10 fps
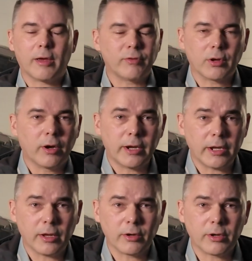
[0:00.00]
haven't gone
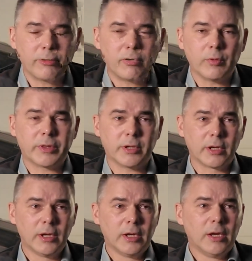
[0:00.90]
any other country with
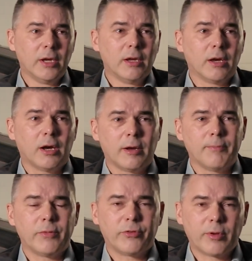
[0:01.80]
it.
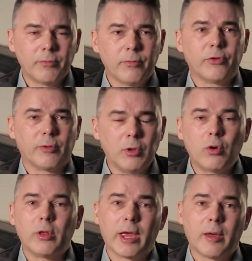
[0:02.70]
Some
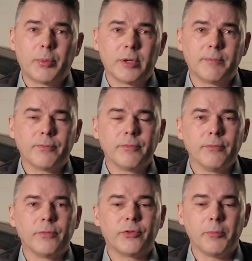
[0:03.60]
local camping,
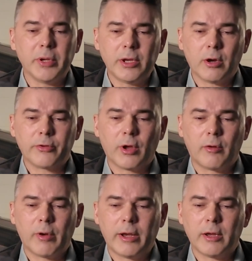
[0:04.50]
some BDR
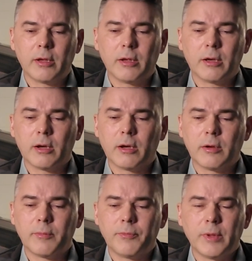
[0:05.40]
style riding,
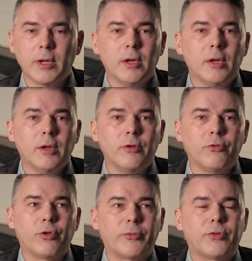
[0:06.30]

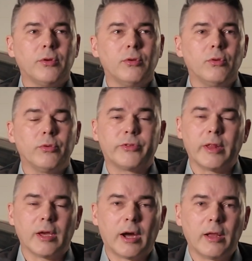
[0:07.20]
trips to,
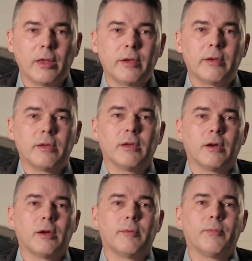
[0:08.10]
say, the island.
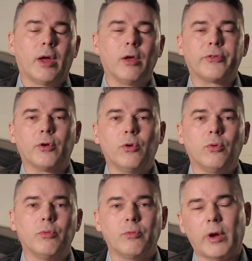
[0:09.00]
I
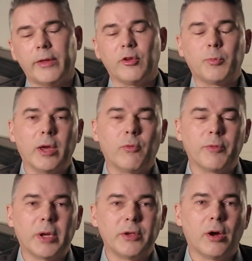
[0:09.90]
also ride this bike with my